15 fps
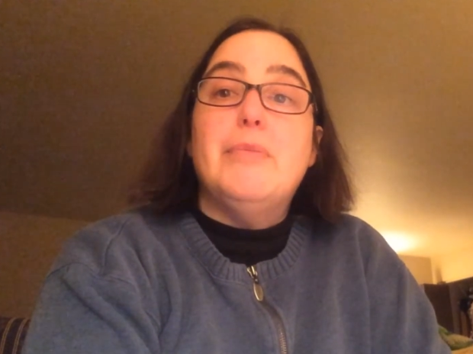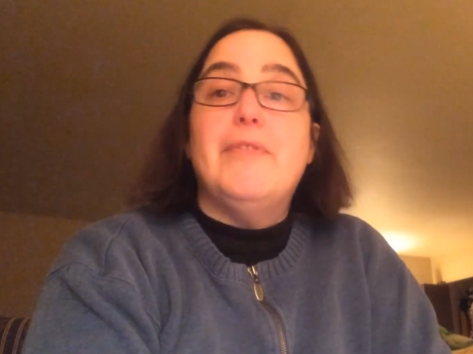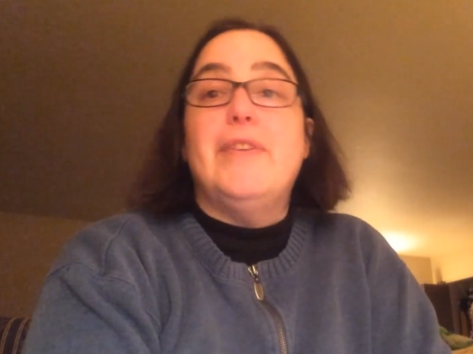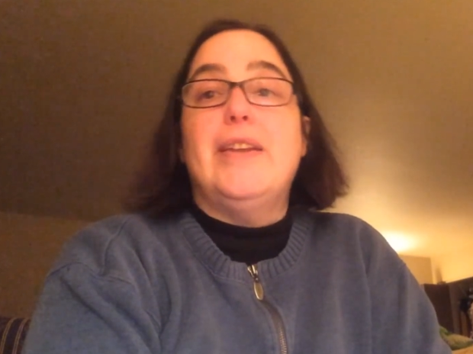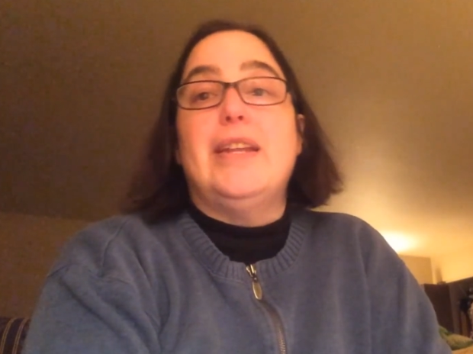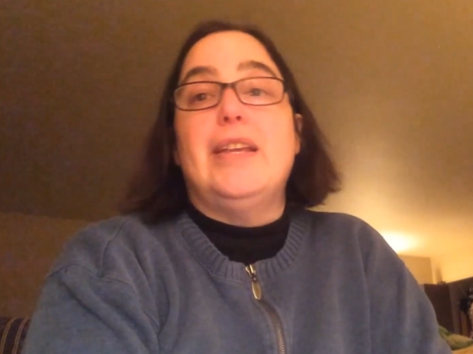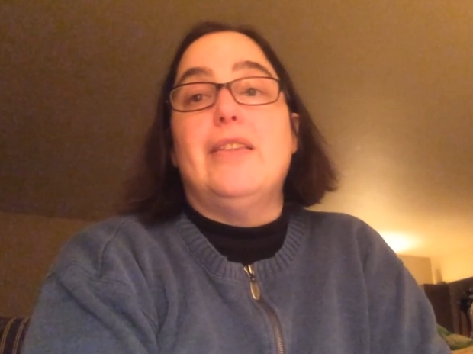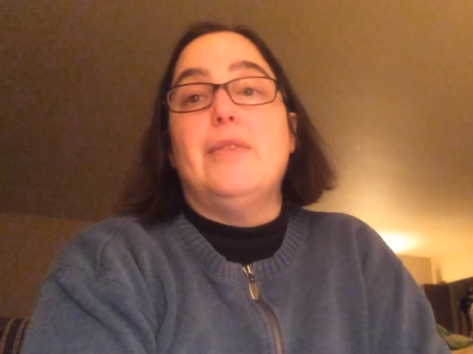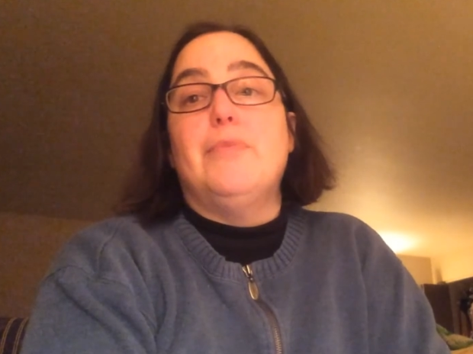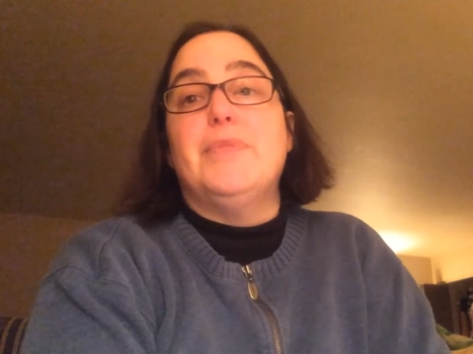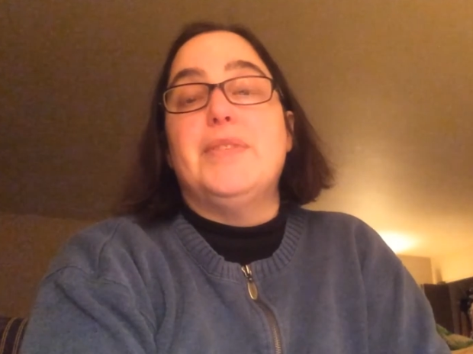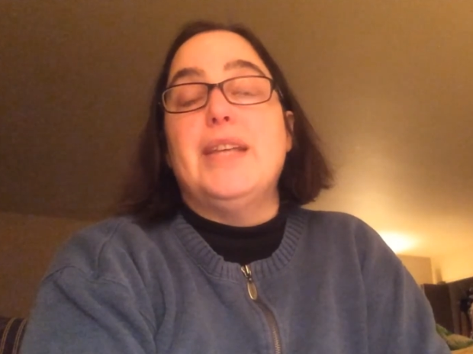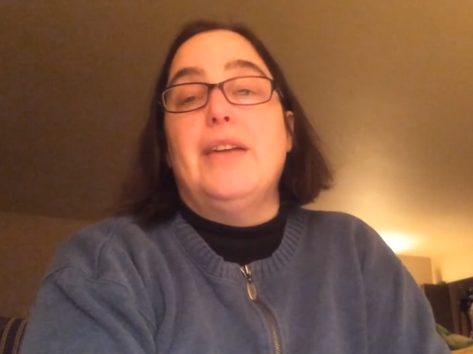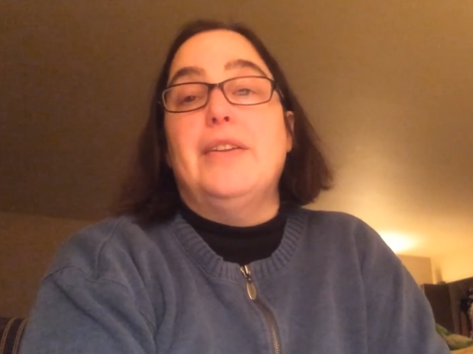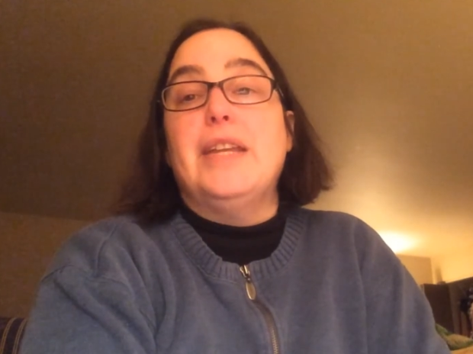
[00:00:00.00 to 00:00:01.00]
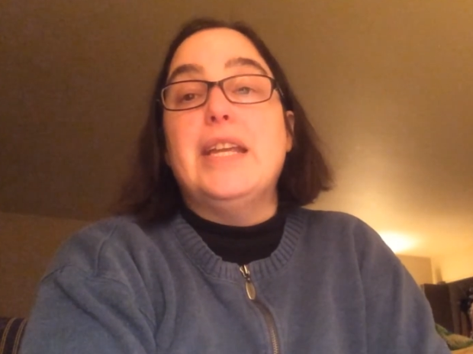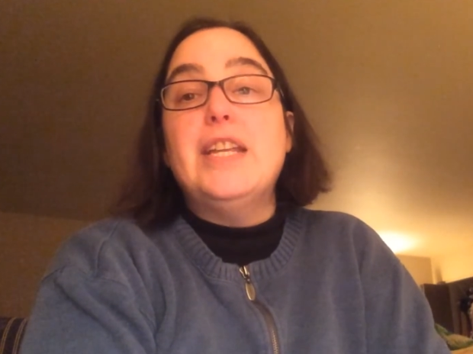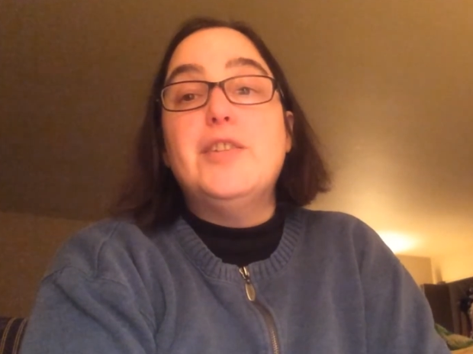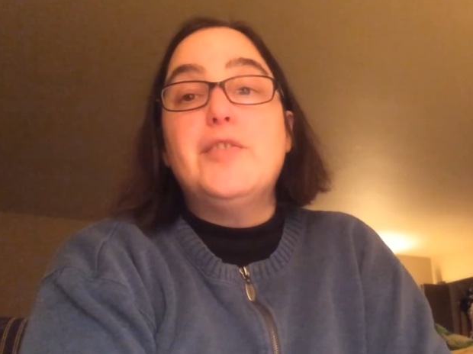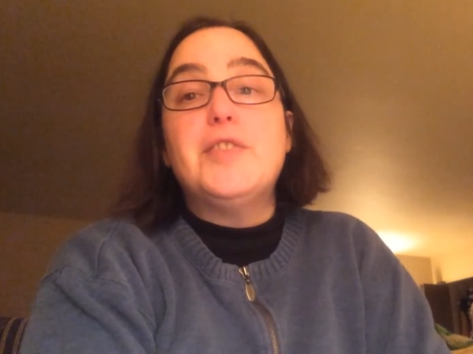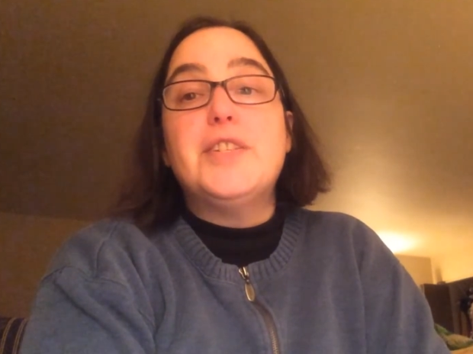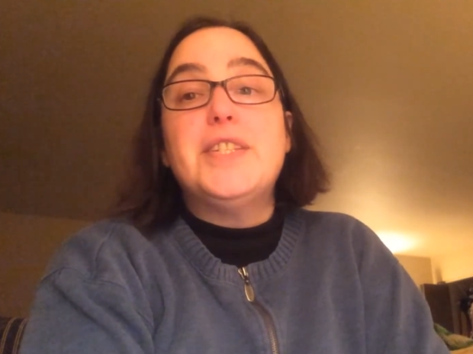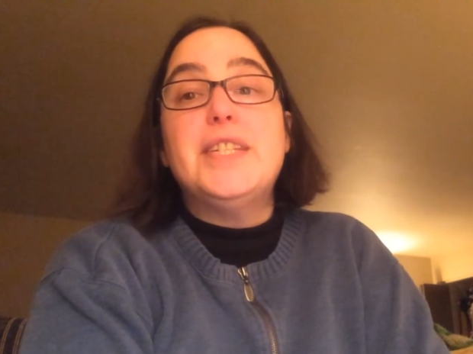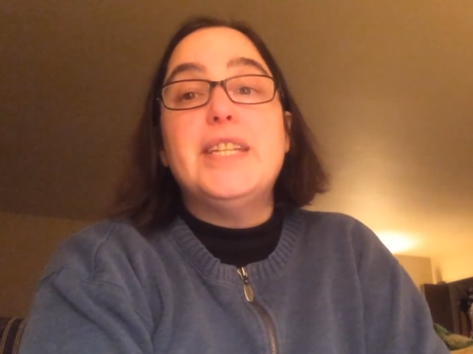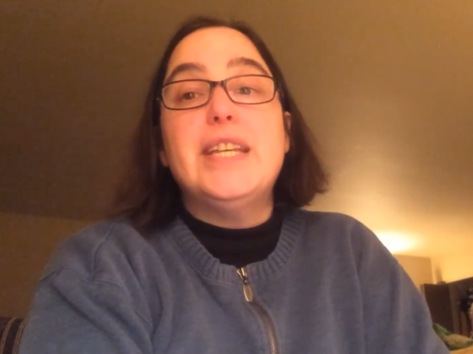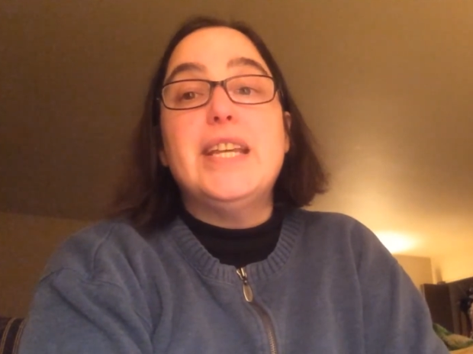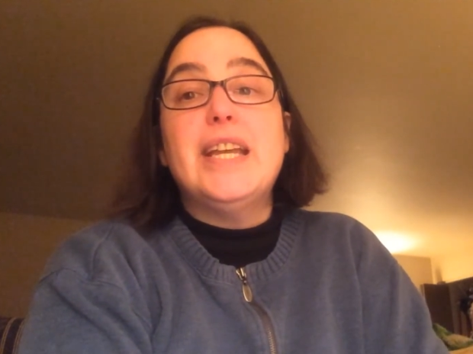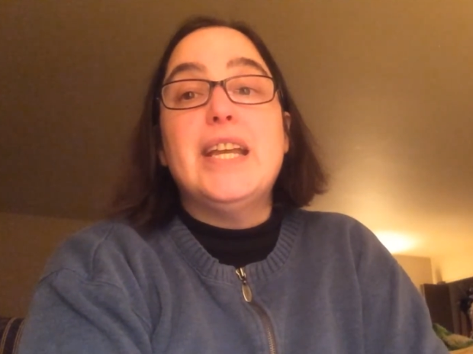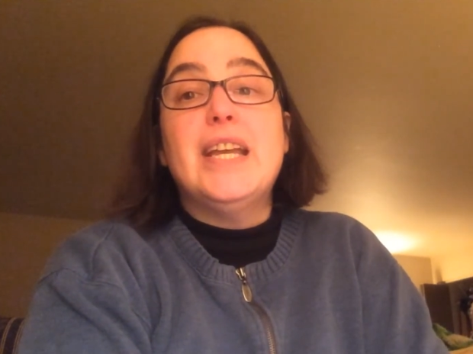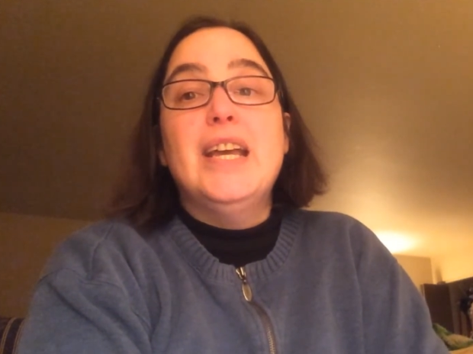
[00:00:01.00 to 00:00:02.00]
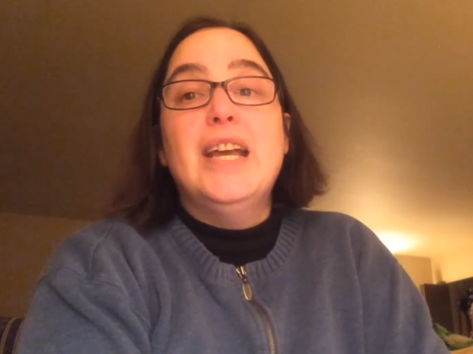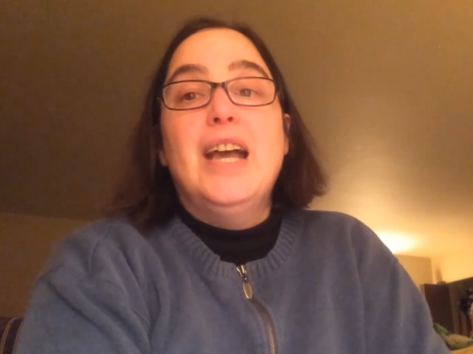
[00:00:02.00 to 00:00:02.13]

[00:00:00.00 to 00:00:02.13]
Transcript: if any of them sound interesting.